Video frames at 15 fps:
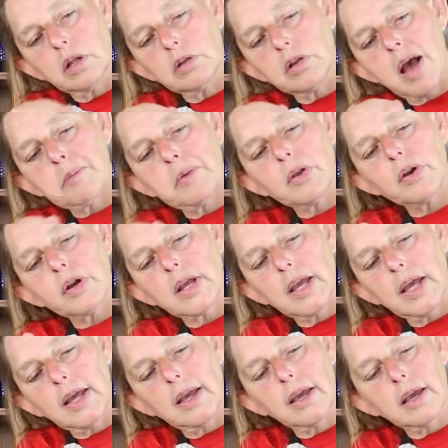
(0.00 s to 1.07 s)
top of your
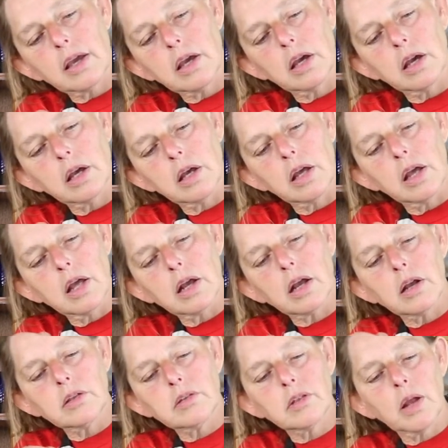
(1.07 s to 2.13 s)
cake,
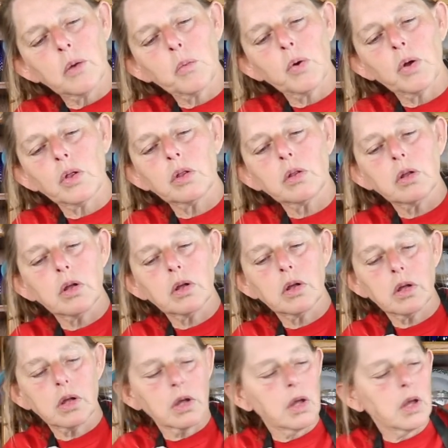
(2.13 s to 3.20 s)
because it will
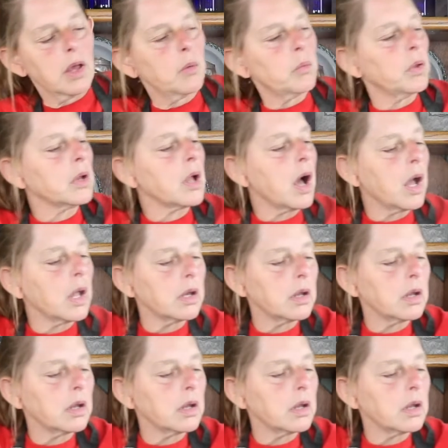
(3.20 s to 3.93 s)
not